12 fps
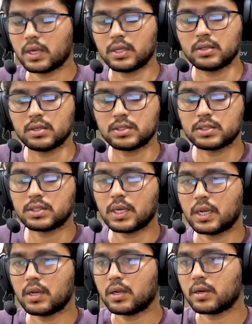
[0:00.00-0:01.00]
then the
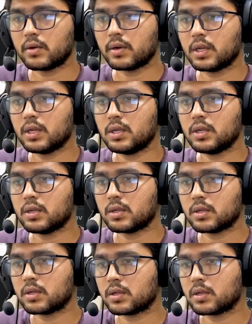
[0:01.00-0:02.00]
salary
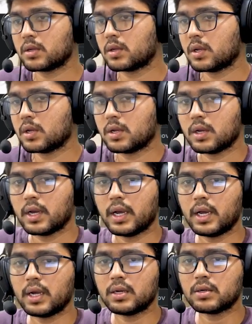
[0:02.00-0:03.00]

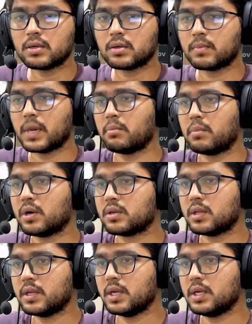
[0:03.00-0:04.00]
and my
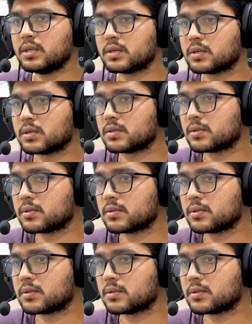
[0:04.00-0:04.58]
birth date.